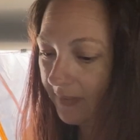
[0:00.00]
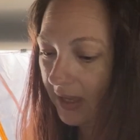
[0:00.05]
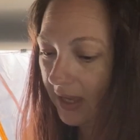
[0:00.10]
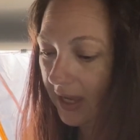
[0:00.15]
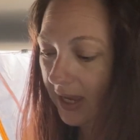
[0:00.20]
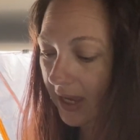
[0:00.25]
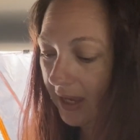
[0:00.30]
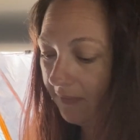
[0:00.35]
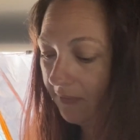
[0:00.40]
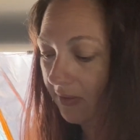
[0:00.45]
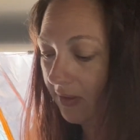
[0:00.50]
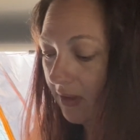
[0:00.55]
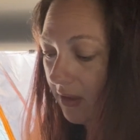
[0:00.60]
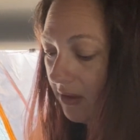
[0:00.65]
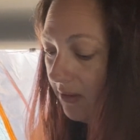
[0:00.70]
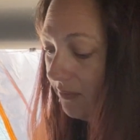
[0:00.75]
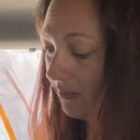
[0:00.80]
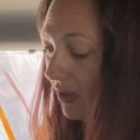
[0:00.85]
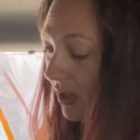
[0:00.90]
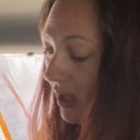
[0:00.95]
I have
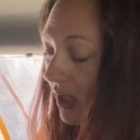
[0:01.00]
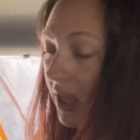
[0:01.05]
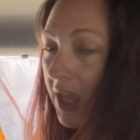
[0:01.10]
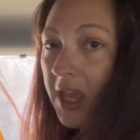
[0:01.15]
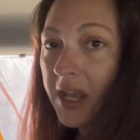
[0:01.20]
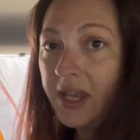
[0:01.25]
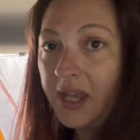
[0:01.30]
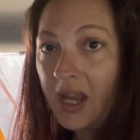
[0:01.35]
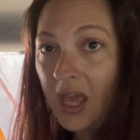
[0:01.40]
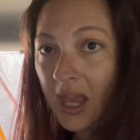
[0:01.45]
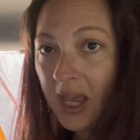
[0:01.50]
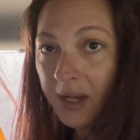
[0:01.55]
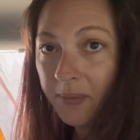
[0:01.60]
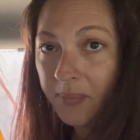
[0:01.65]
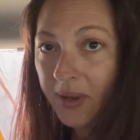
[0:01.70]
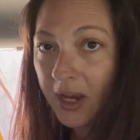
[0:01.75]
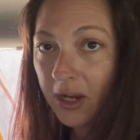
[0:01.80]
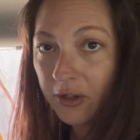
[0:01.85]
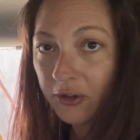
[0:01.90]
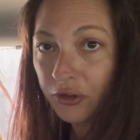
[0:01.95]
some
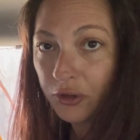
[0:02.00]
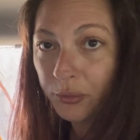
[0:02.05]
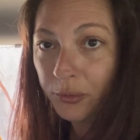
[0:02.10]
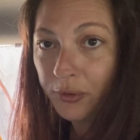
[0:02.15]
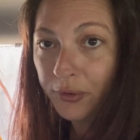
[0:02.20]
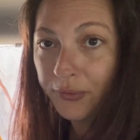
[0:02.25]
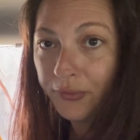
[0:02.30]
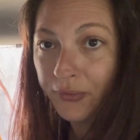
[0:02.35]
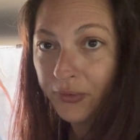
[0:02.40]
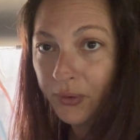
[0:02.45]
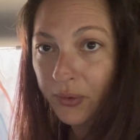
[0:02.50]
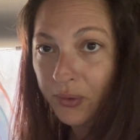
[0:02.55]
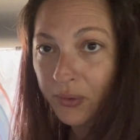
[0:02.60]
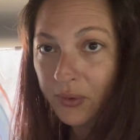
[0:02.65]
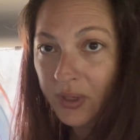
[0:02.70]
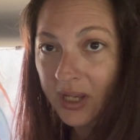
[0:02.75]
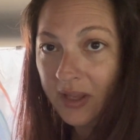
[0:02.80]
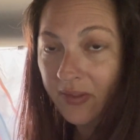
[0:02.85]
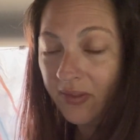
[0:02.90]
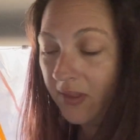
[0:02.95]
non-perishable food
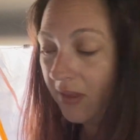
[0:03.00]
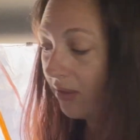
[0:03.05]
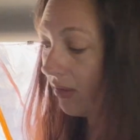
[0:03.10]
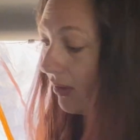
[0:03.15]
in this